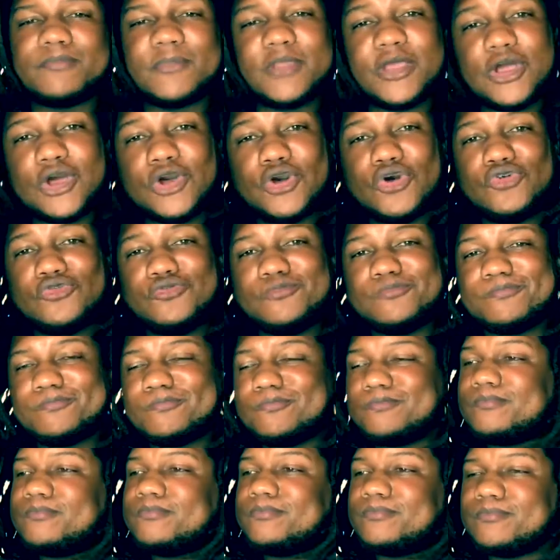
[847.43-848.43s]
Cool?
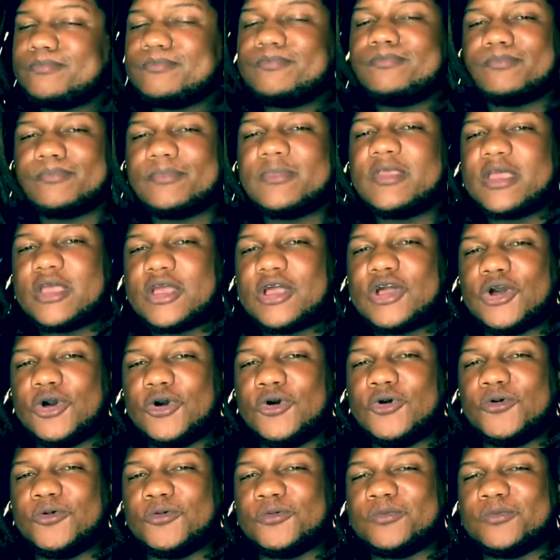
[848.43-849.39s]
Cool.